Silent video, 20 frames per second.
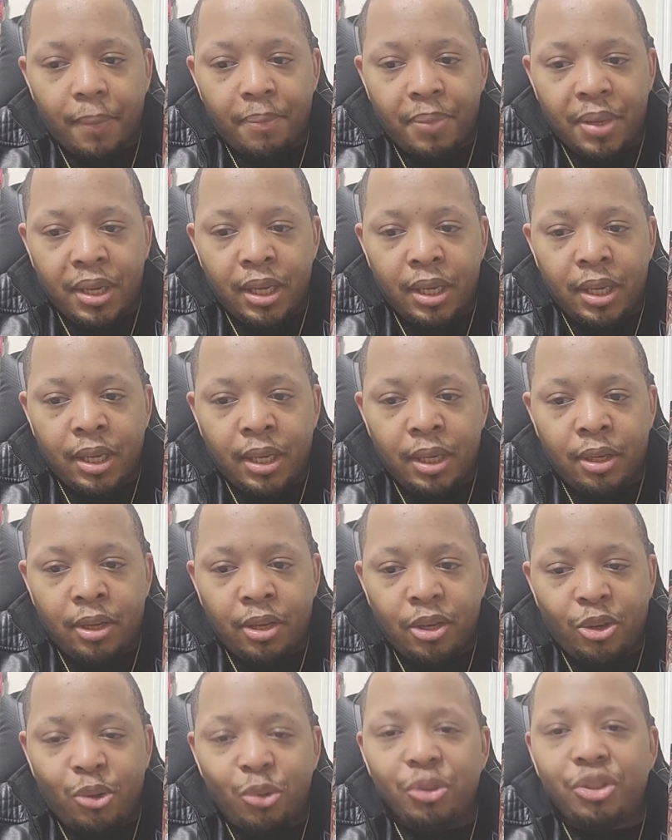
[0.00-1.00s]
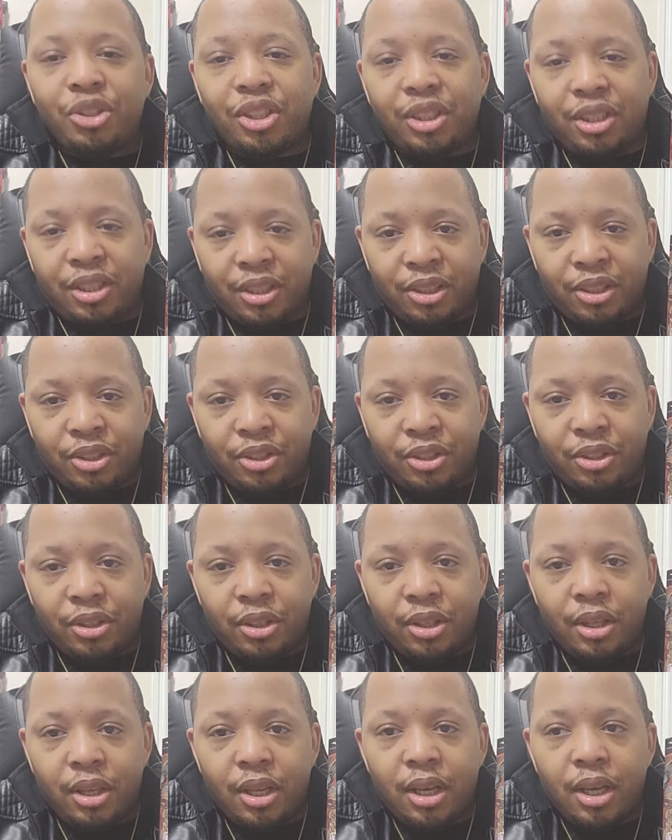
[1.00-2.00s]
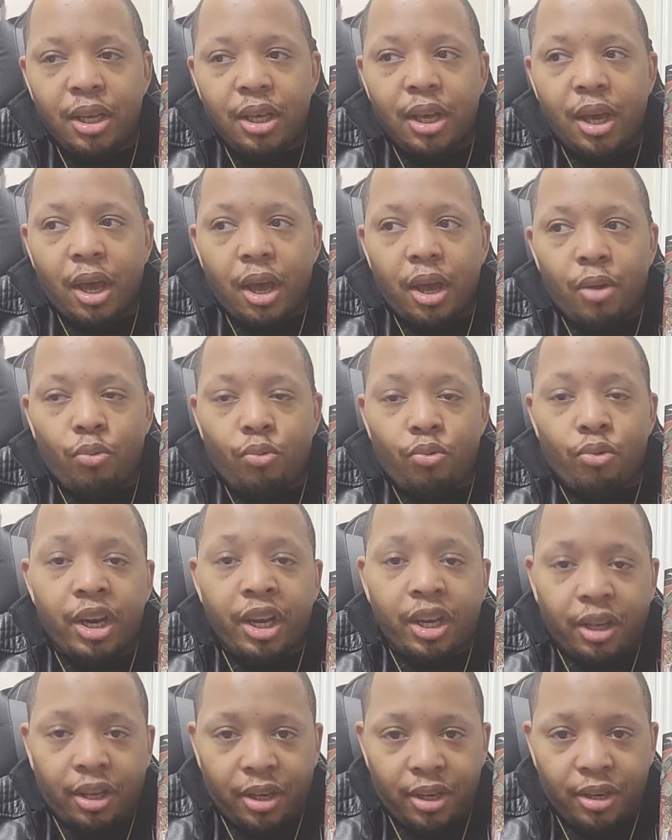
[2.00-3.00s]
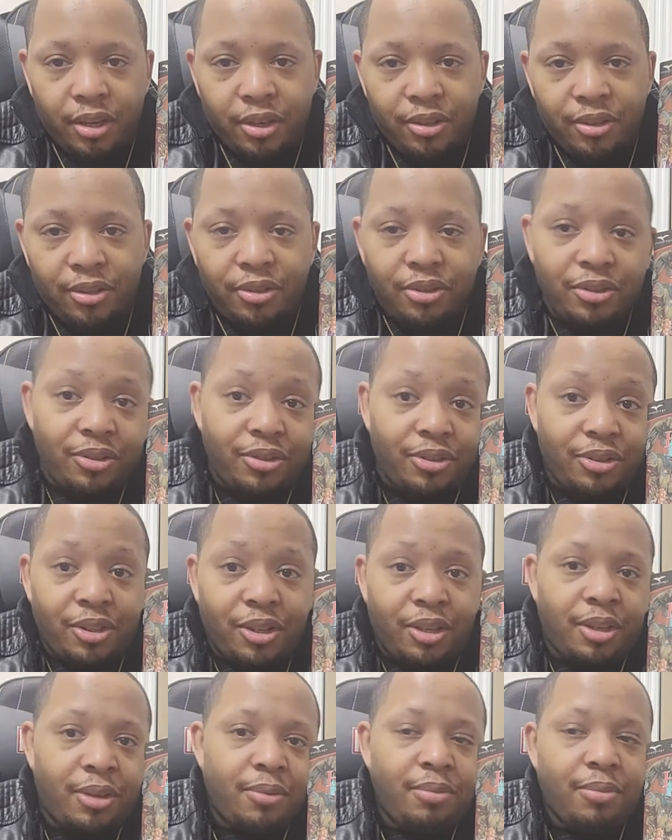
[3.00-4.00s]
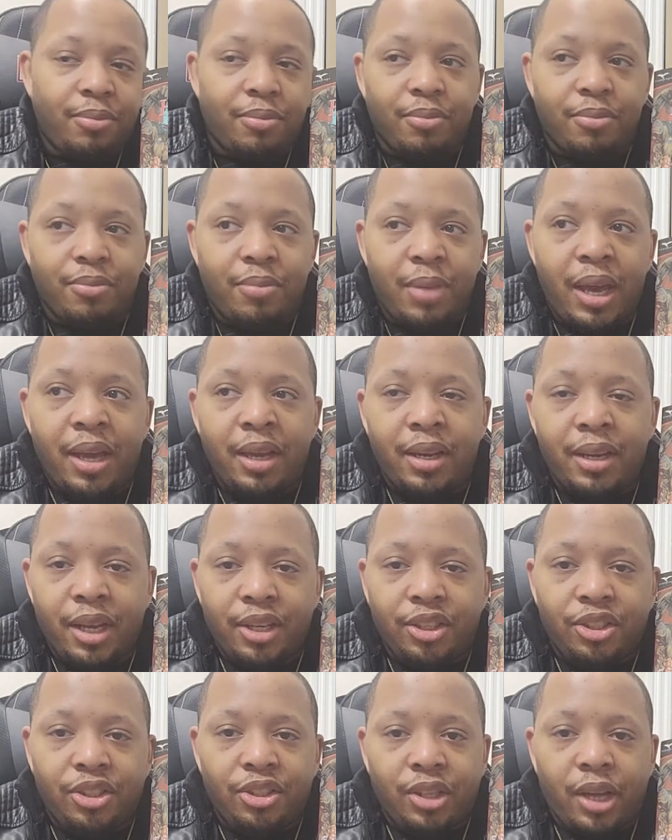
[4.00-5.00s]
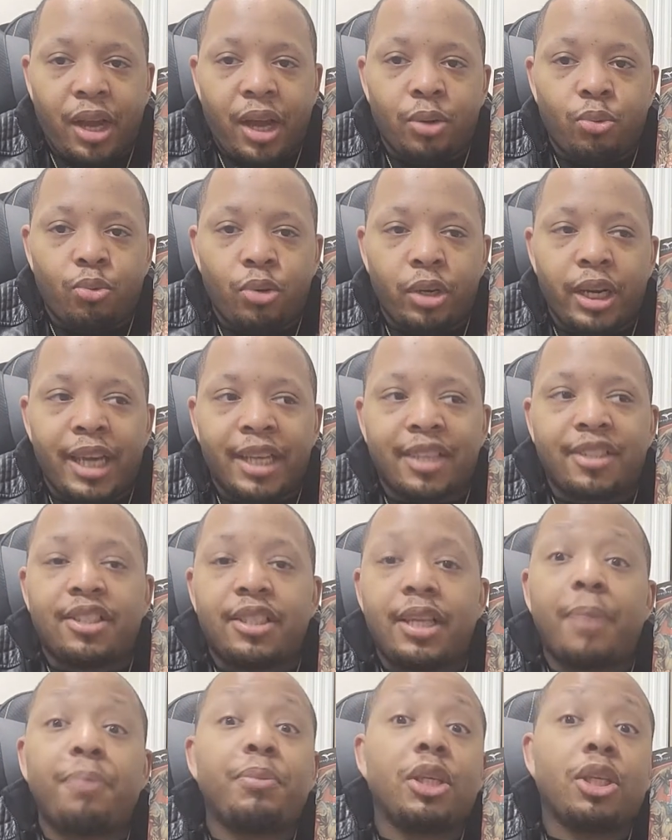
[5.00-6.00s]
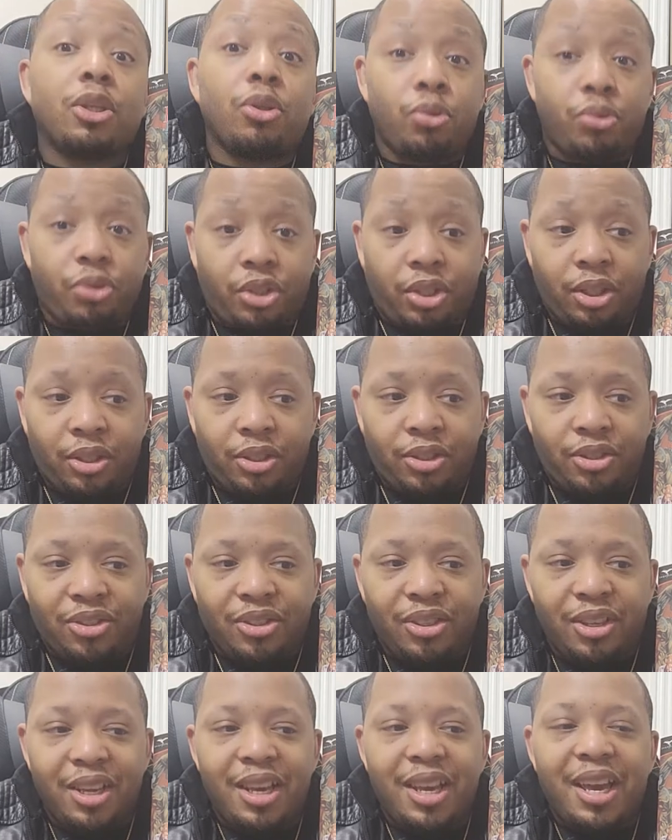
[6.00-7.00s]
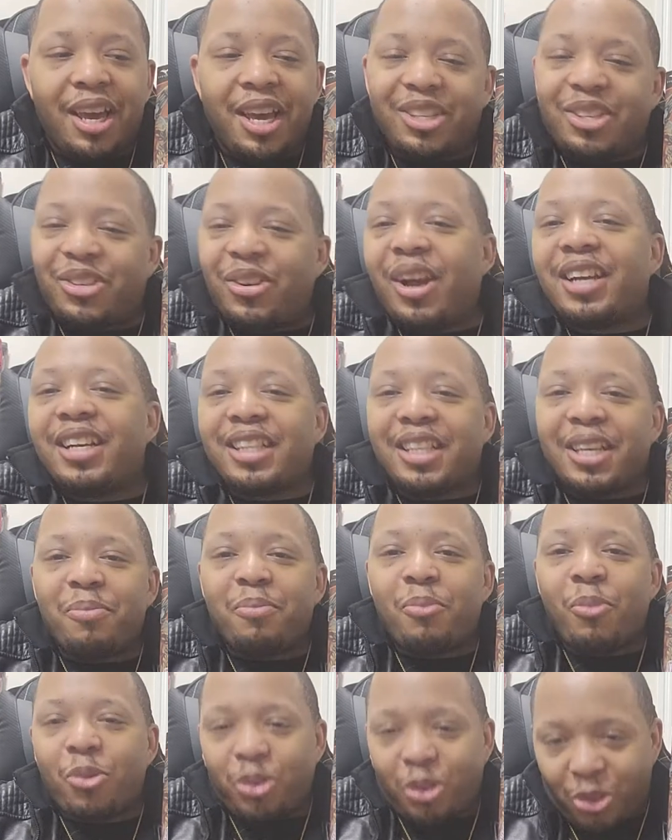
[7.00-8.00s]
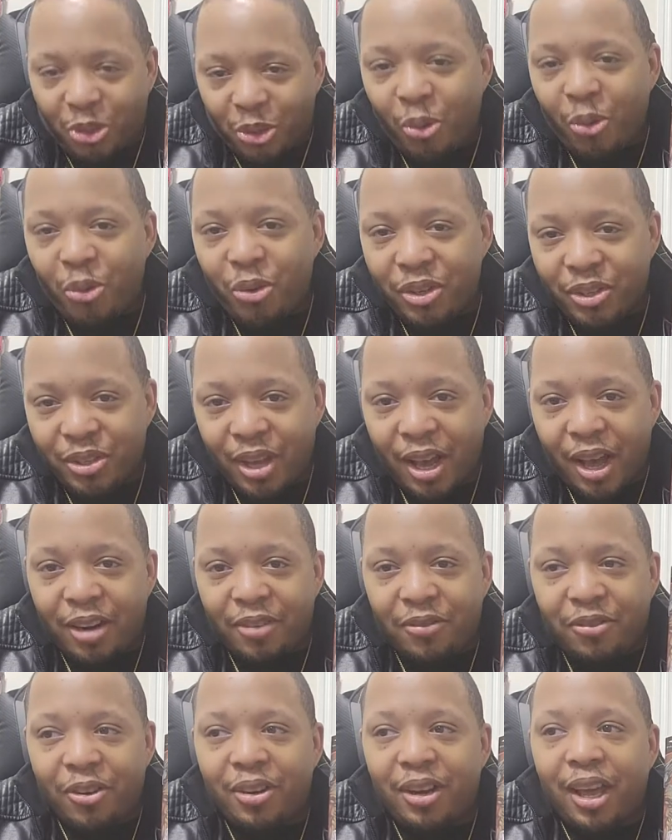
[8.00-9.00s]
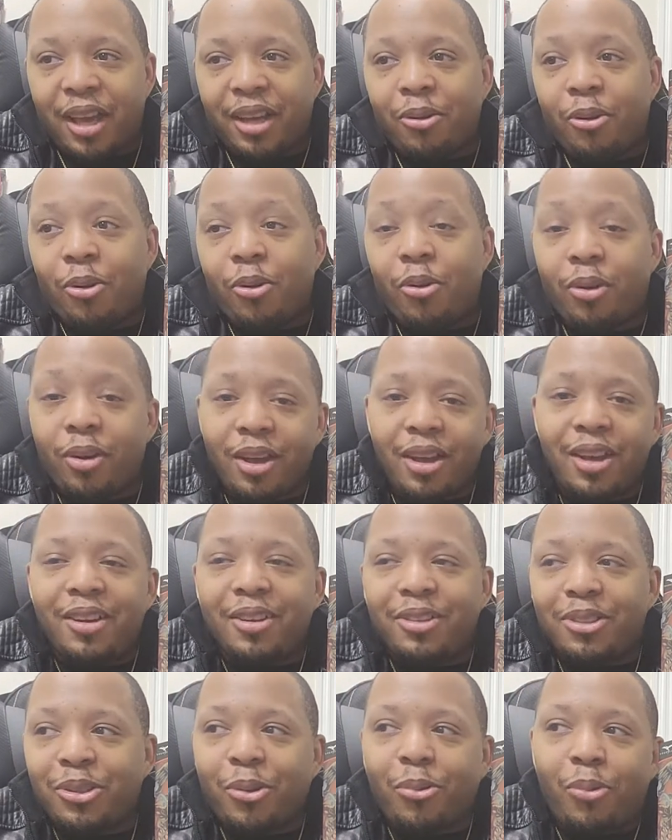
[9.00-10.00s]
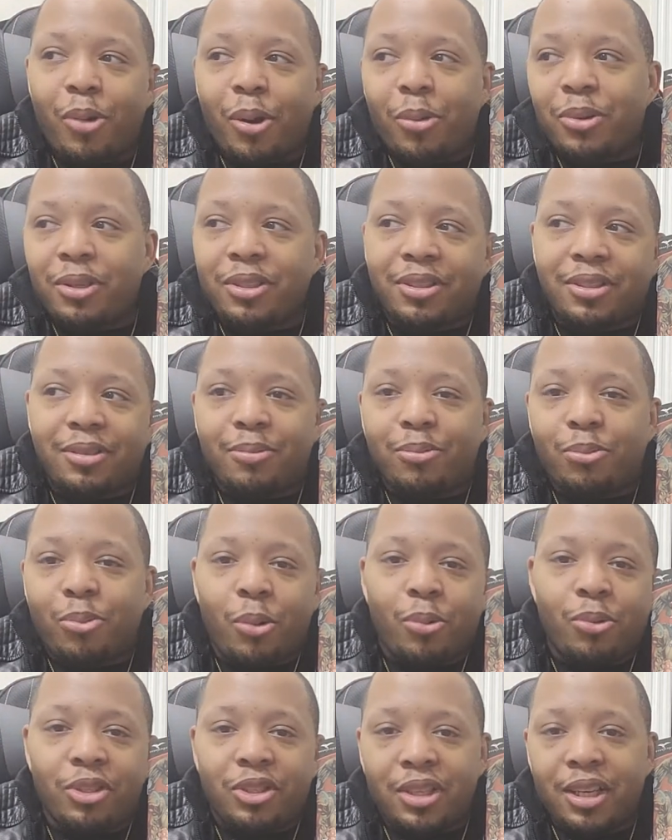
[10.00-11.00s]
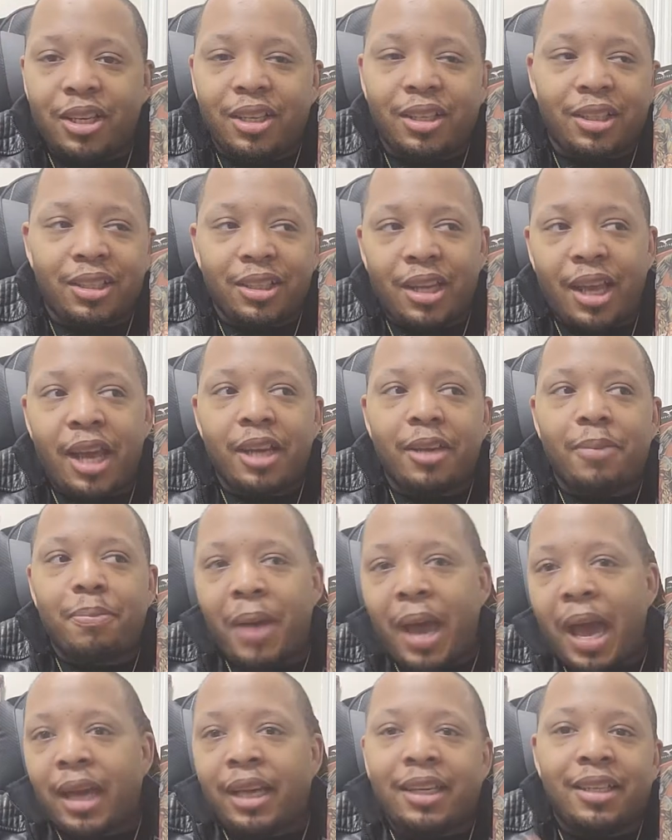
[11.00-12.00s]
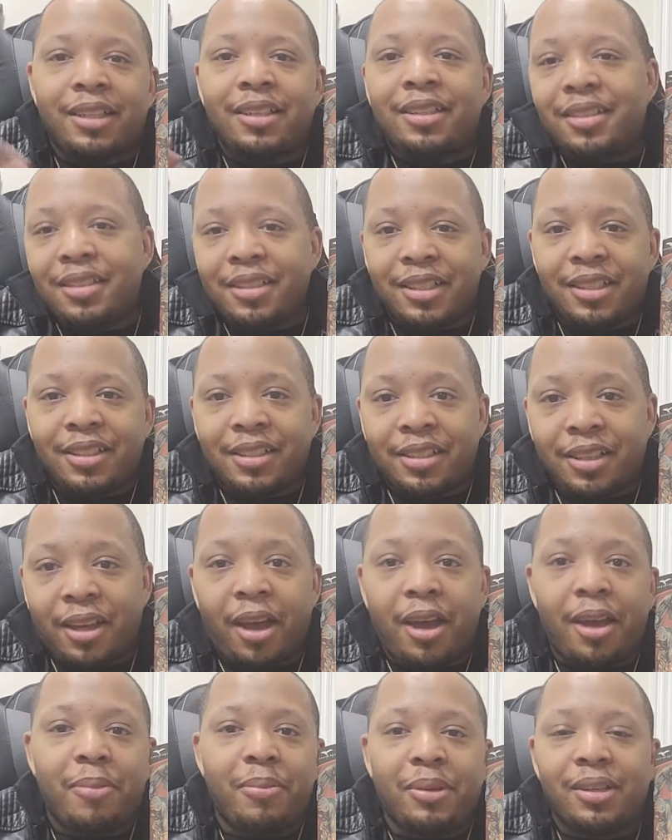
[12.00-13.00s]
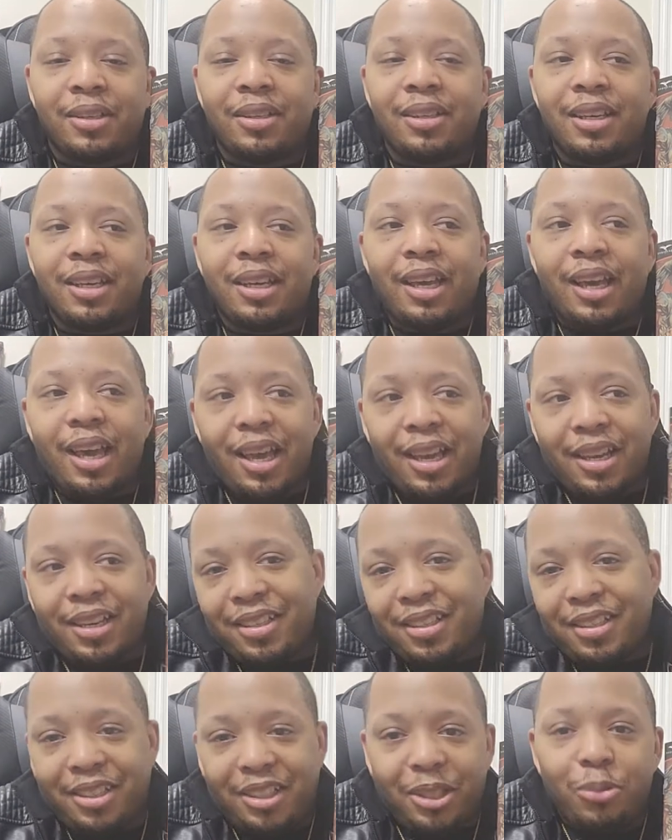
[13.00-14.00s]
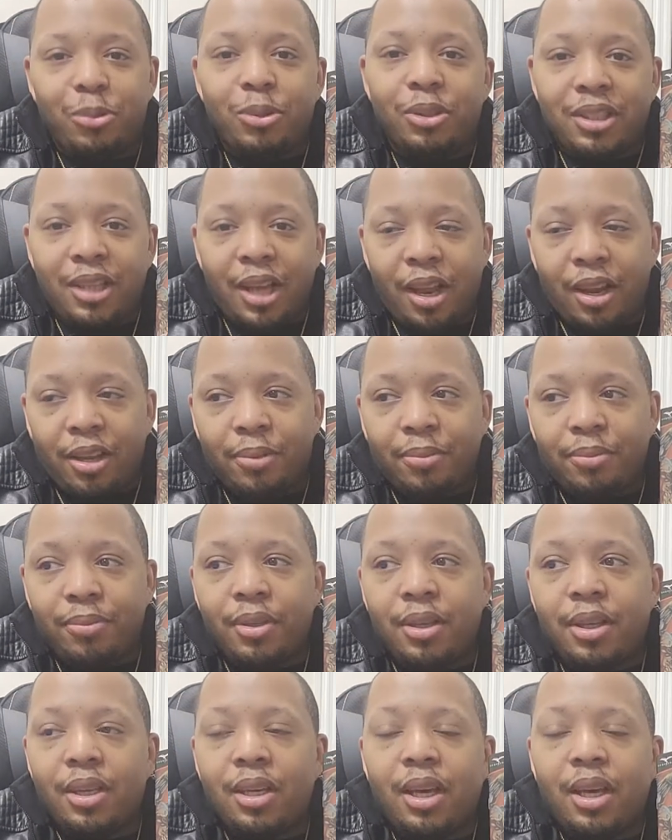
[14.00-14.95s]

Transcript: being who she is, Rick, the man that she's kind of with, accepting who she is and trying to get more stories out of her. Like, oh, so what was what was England like back in this time? And and she would tell him.